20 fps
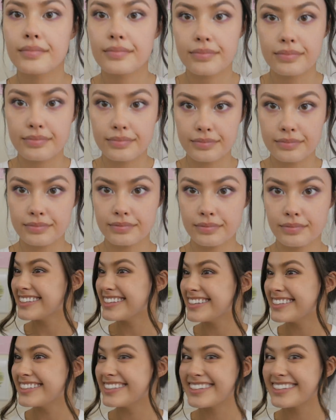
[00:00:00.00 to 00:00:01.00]

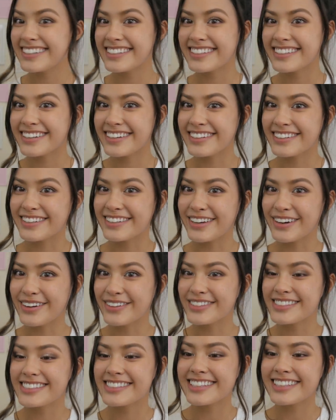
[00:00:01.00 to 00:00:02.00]
Definitely looking a little
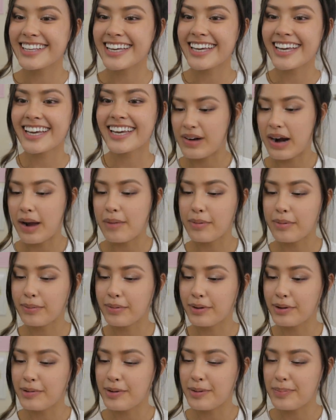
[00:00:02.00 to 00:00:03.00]
ghostly.
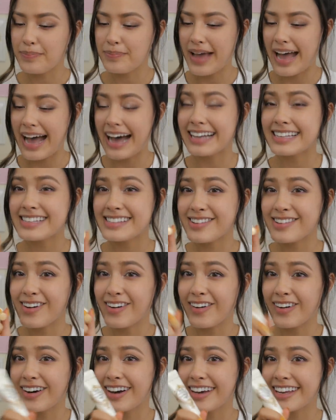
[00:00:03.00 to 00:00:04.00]
Probably will pass
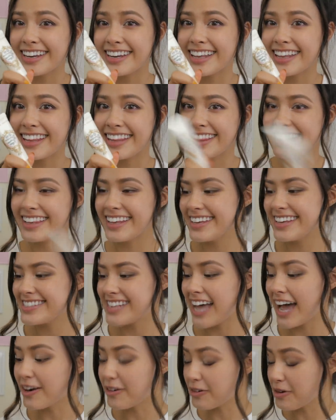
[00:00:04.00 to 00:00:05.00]
on this.
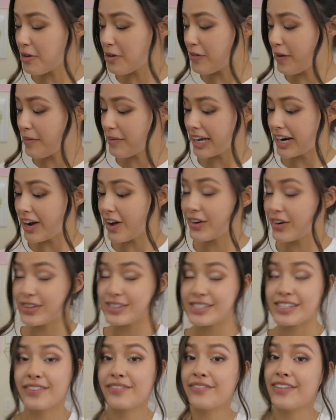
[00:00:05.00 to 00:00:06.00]
I don't know if I'm gonna
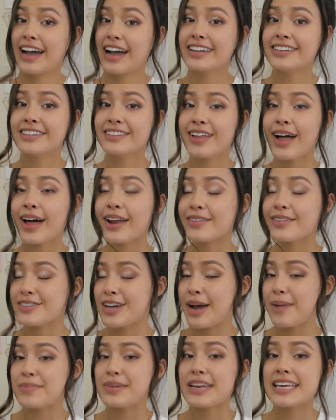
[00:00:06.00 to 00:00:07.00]
honestly find a lot of
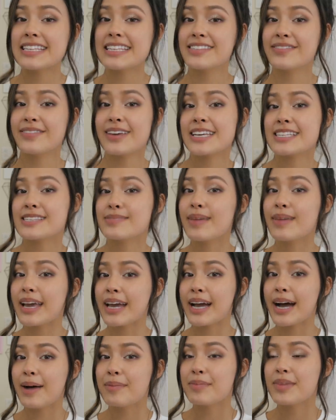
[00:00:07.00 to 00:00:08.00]
Japanese face
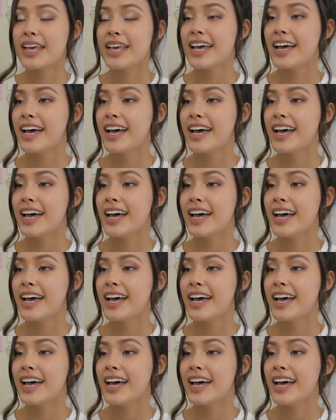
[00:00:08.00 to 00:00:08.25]
makeup